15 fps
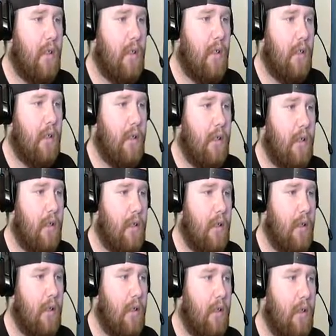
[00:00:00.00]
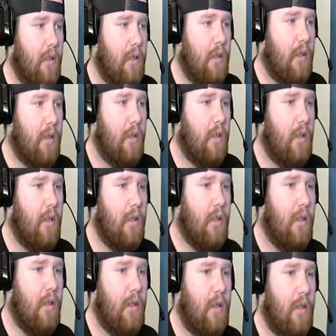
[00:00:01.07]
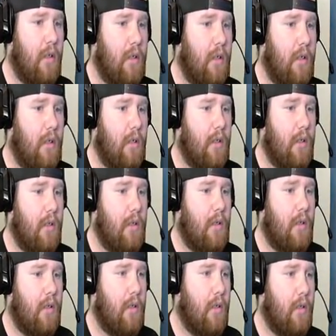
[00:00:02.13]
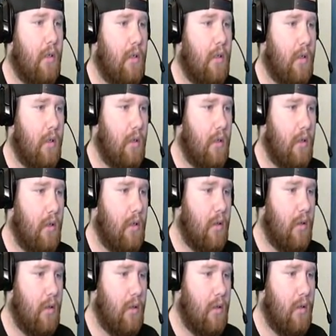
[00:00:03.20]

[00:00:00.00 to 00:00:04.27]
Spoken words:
Nothing is said.